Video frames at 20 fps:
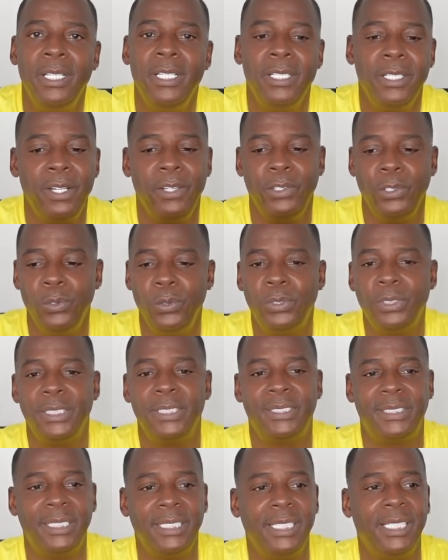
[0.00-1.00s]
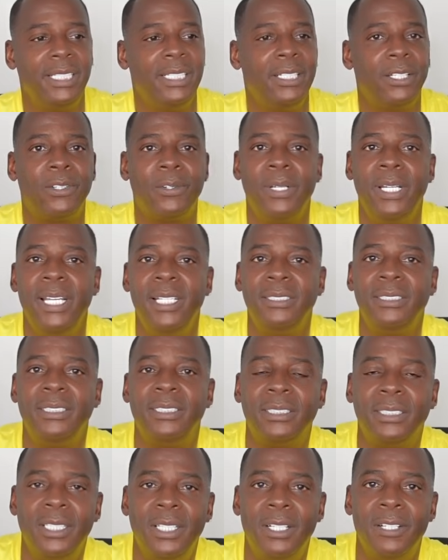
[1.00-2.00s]
You're used to seeing the crazy
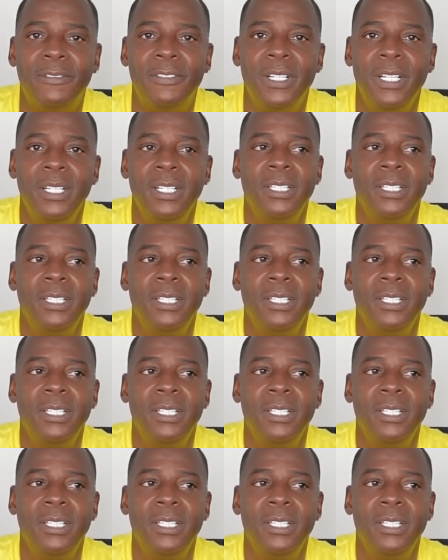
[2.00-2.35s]
stuff.